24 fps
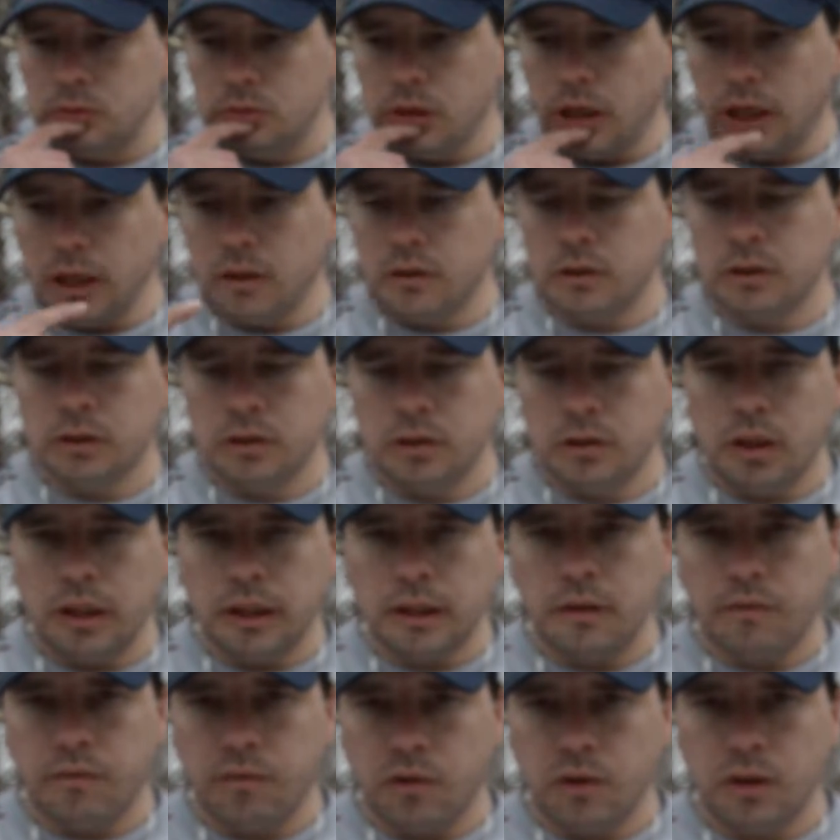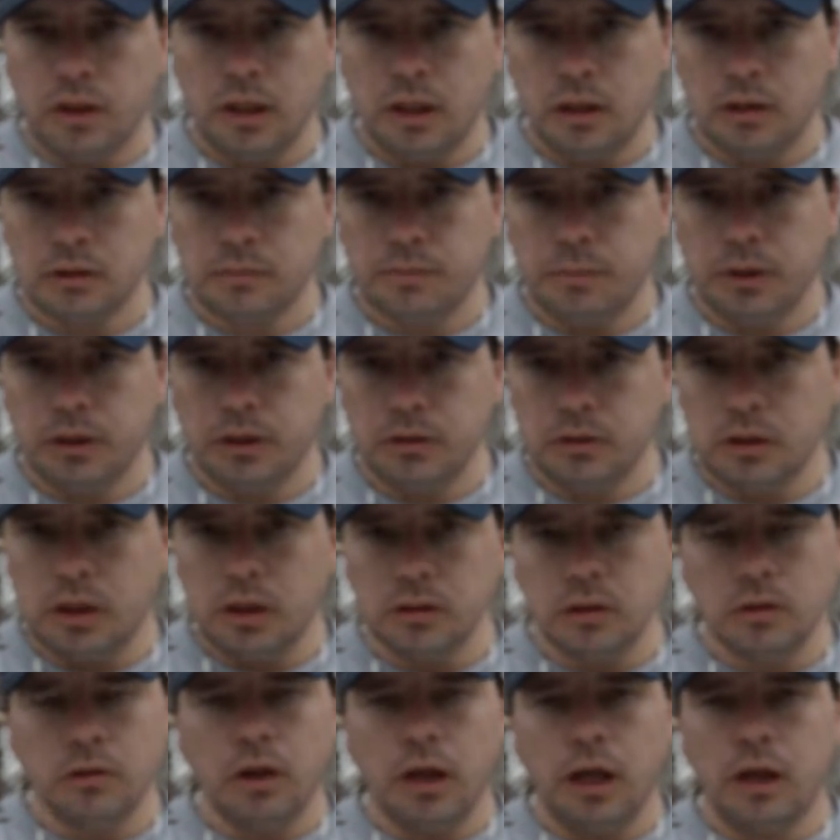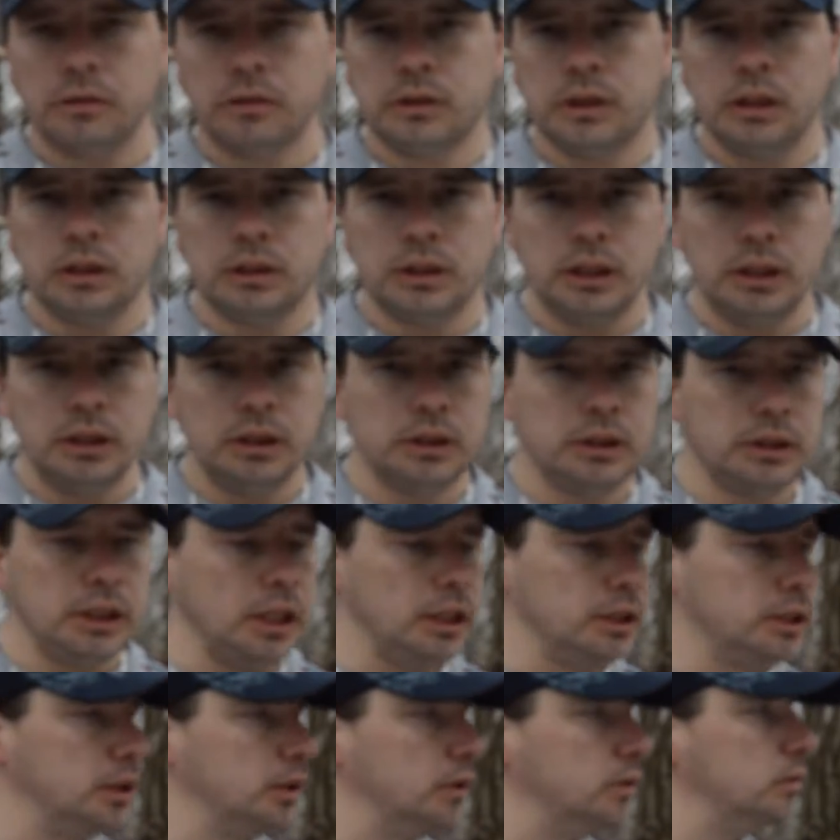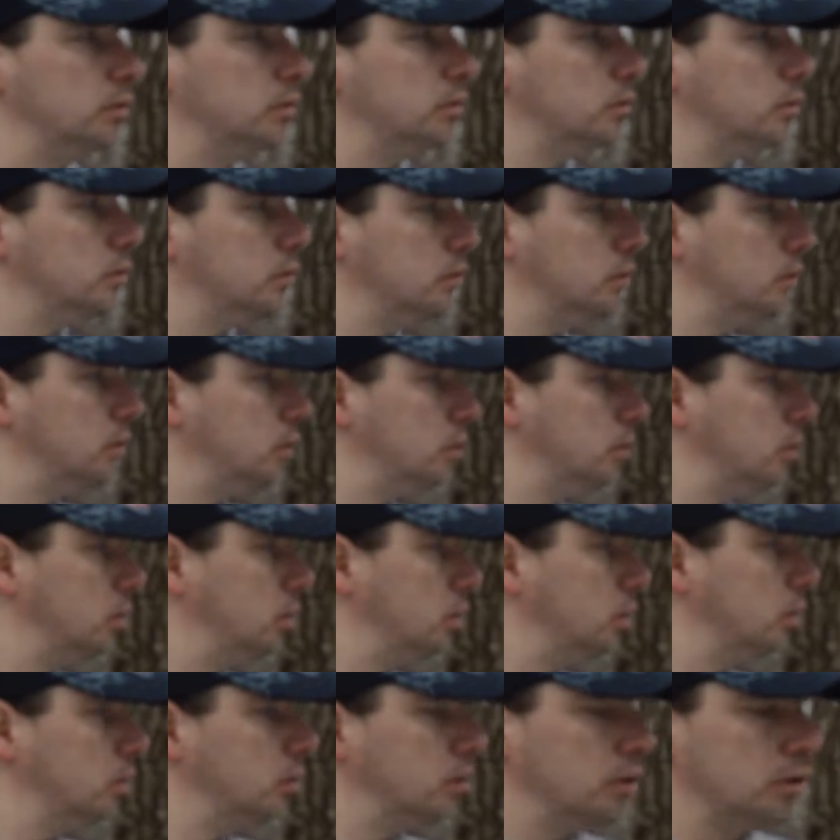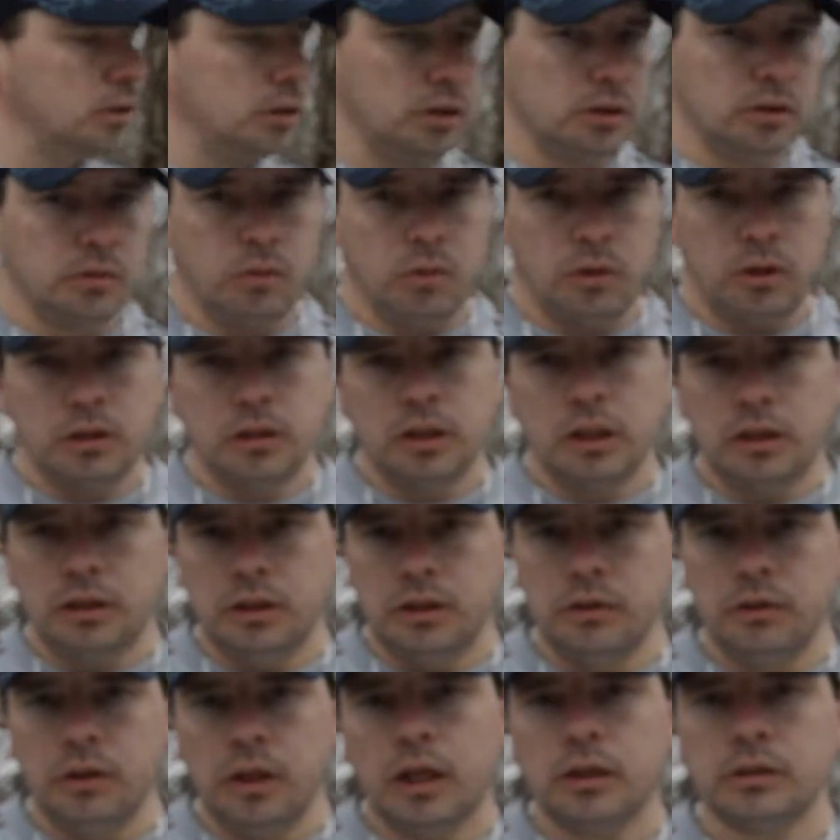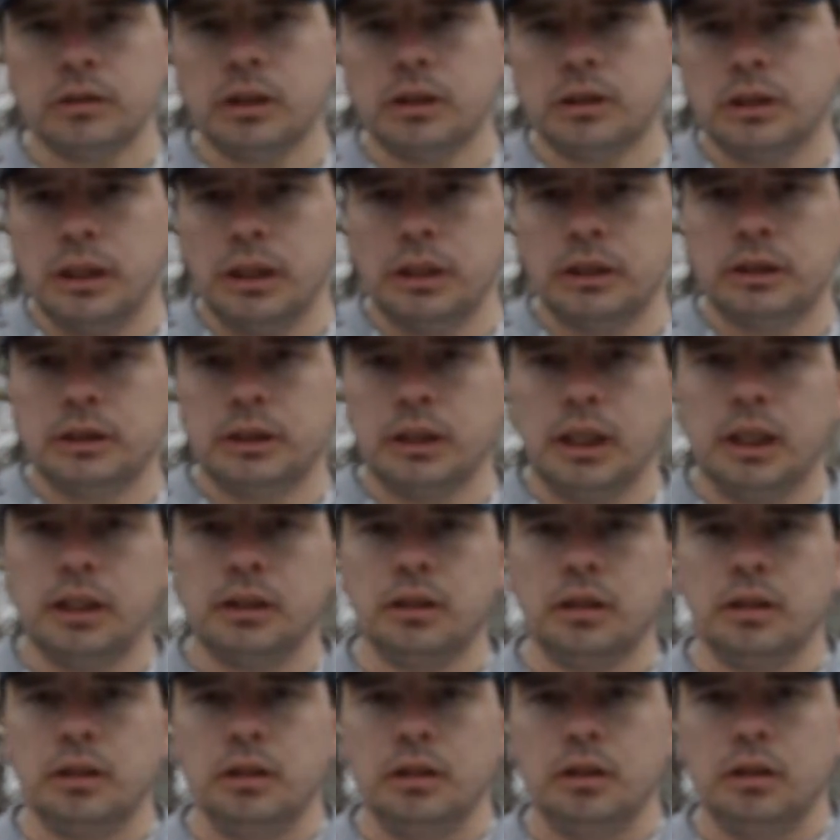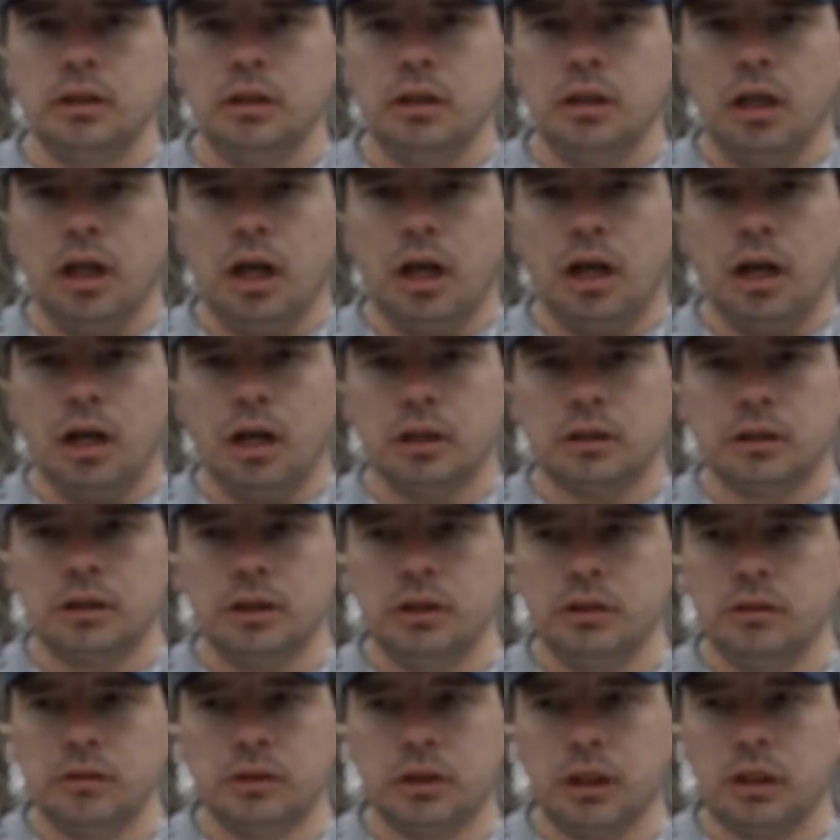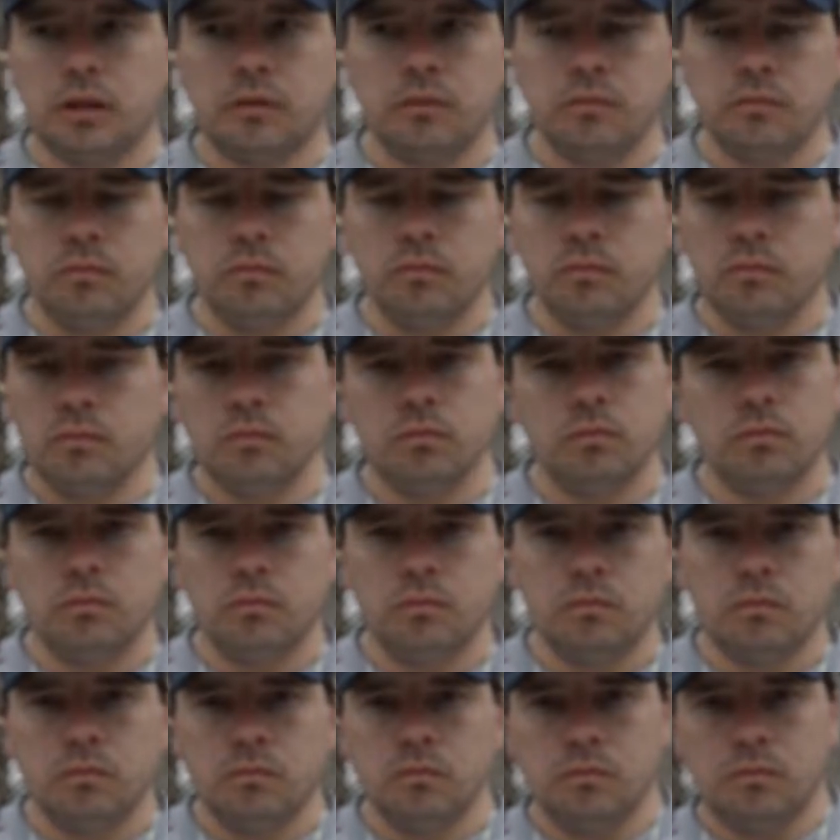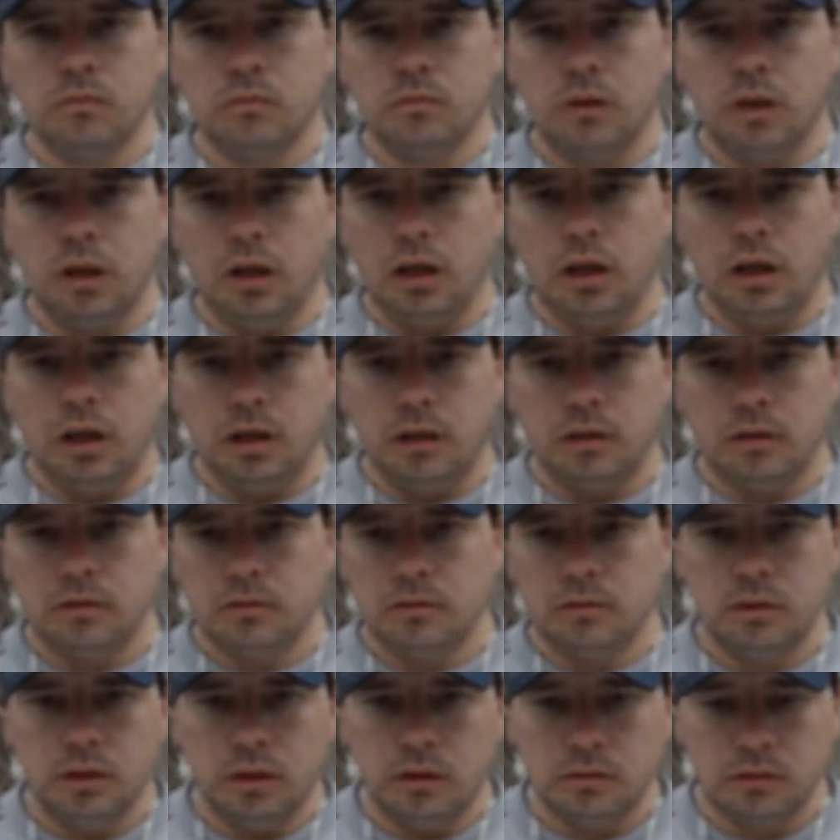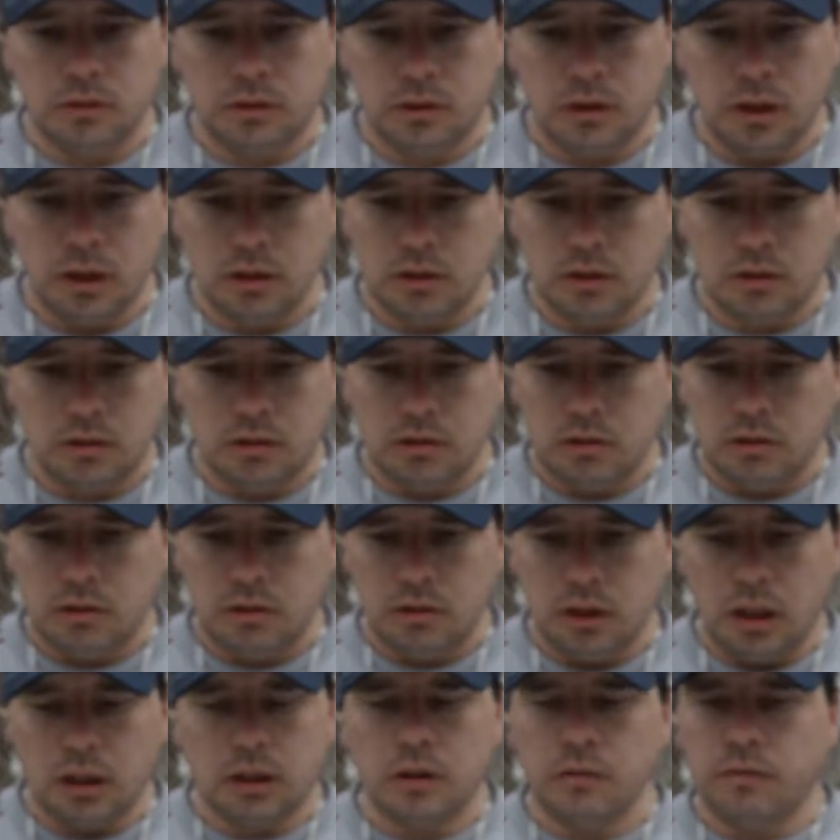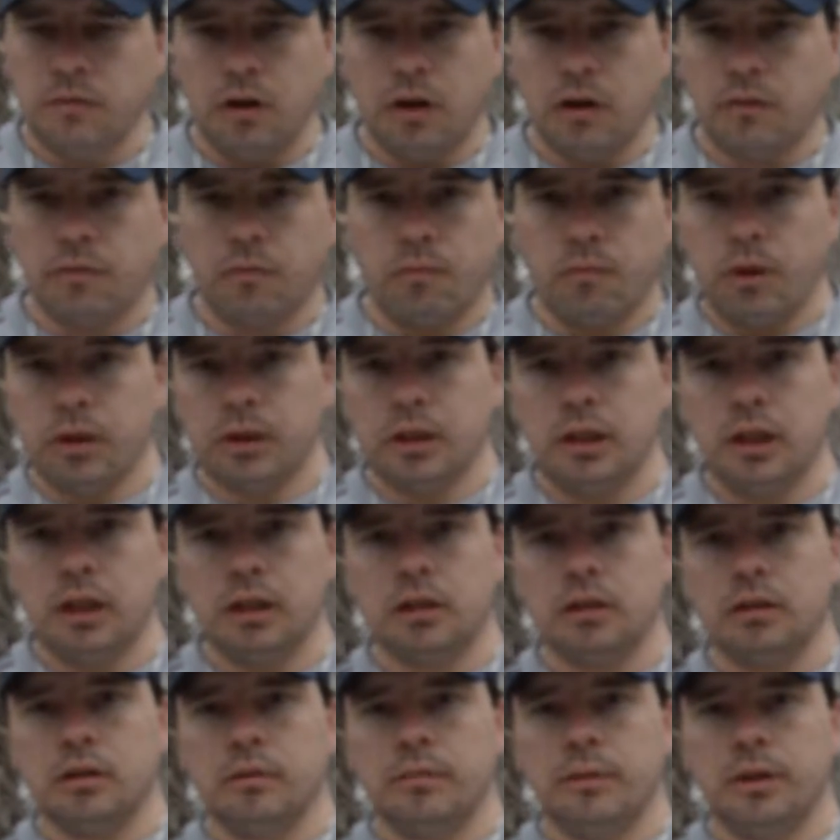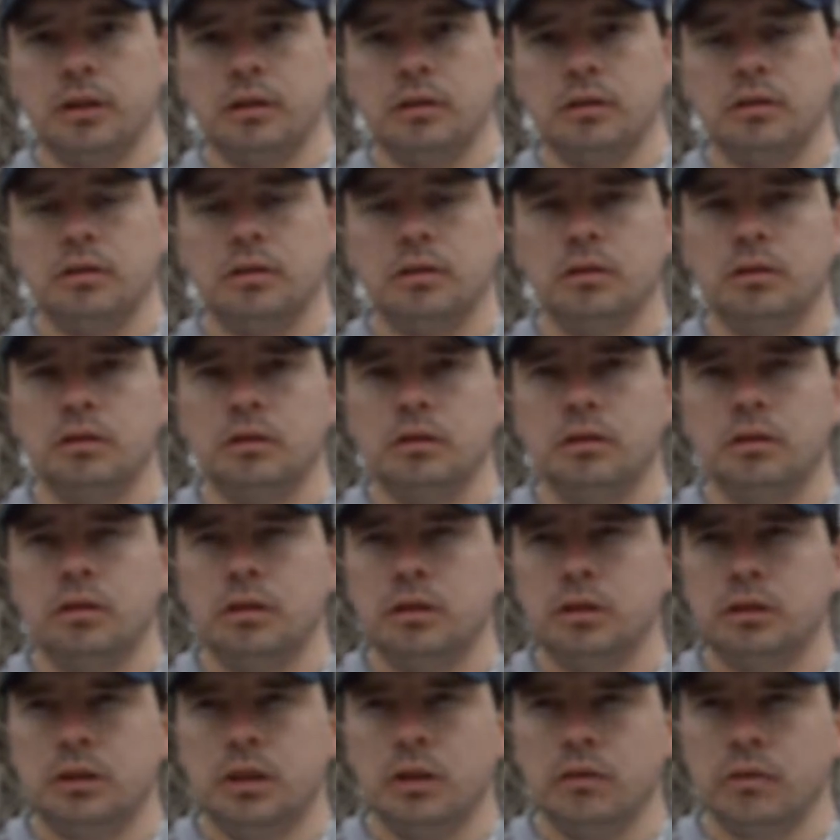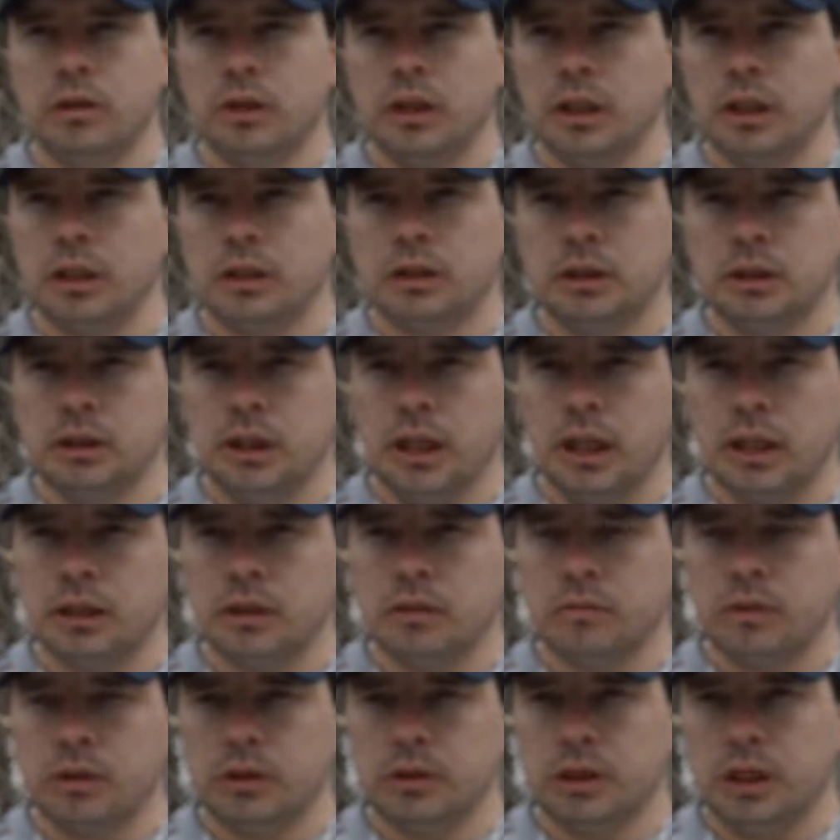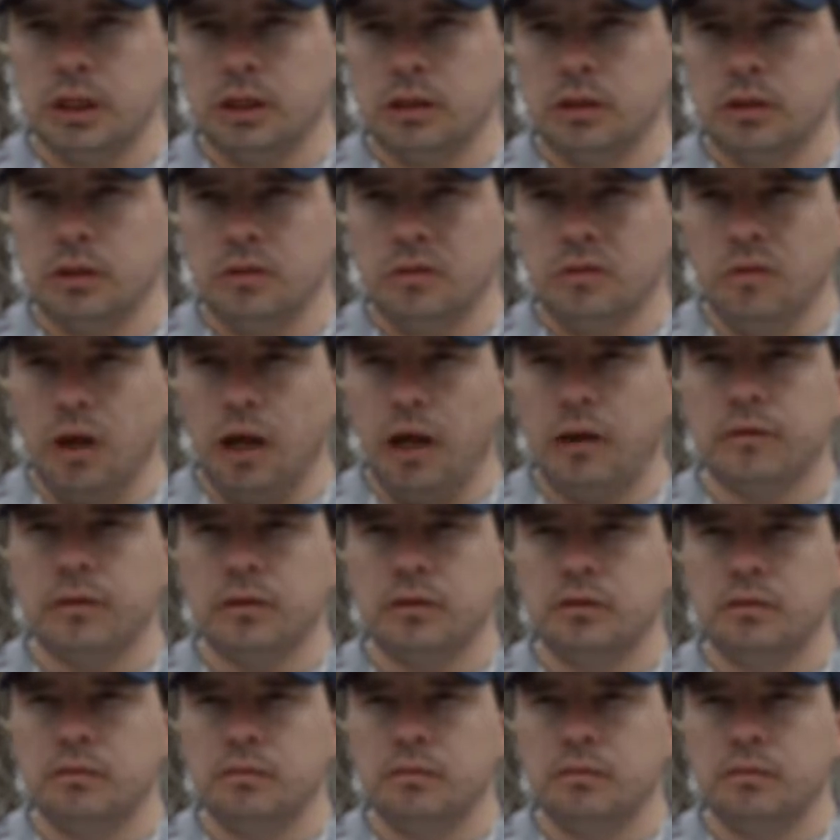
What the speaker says: I know there's like the fourth house, but there's also a house that's inset too. There's a new house that's inset, it's new, it's like, you know, it's not too far from one another, I mean. Don't think that's the one that's getting new gravel.